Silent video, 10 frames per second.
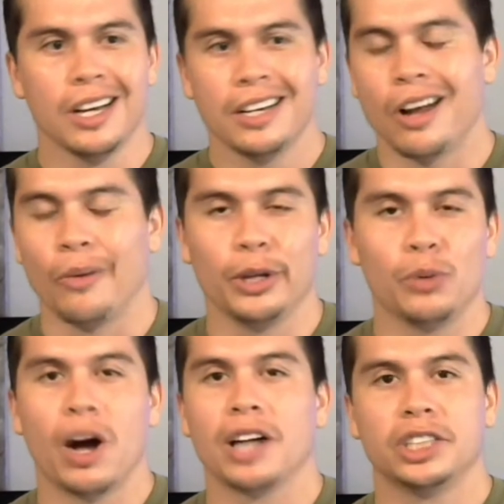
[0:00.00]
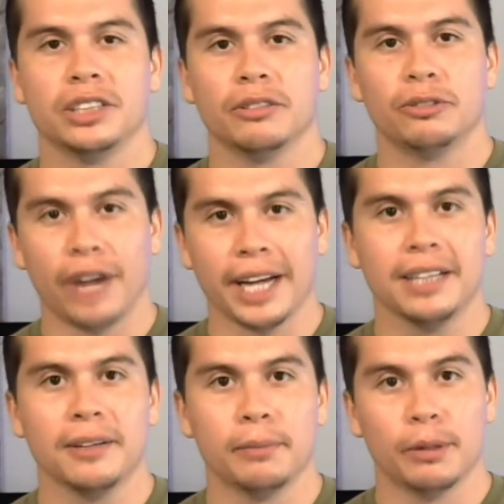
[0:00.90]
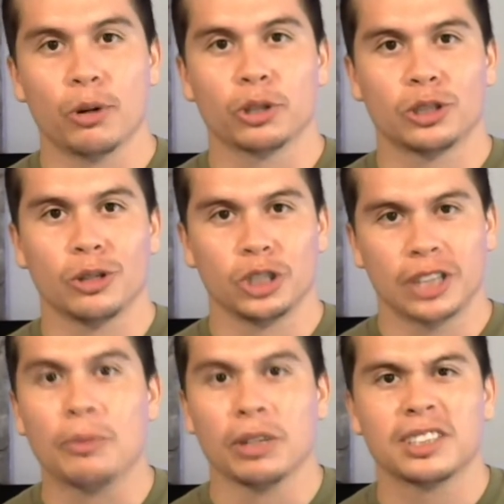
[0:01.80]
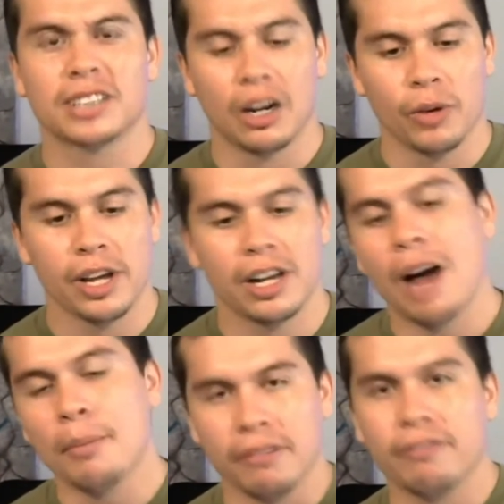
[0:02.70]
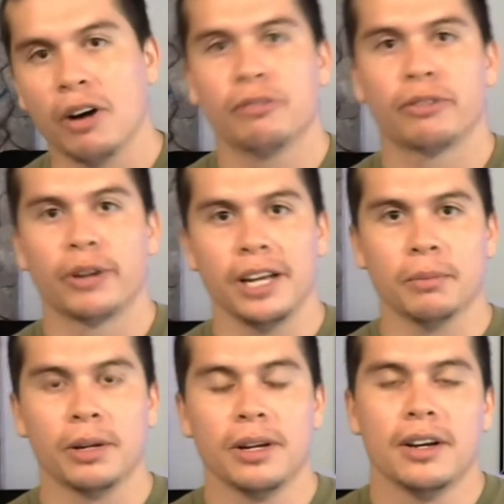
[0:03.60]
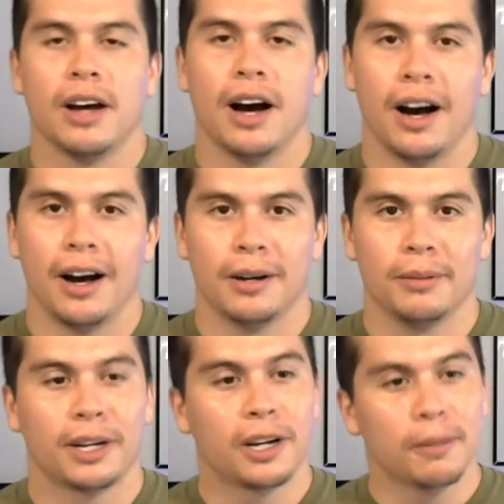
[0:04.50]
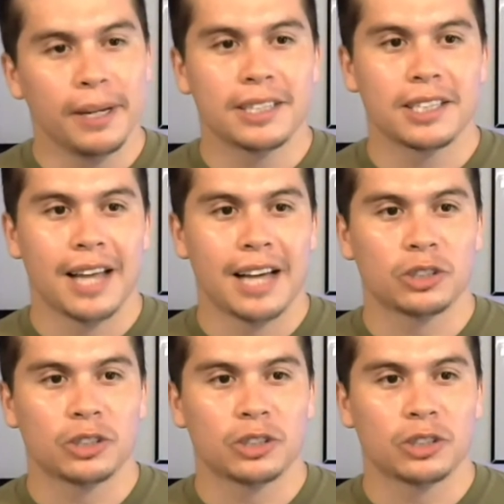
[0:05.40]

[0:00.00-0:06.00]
not really watching the fight, but more so just, I want this guy to win. I'm going to vote for him. Um, it could be into that. So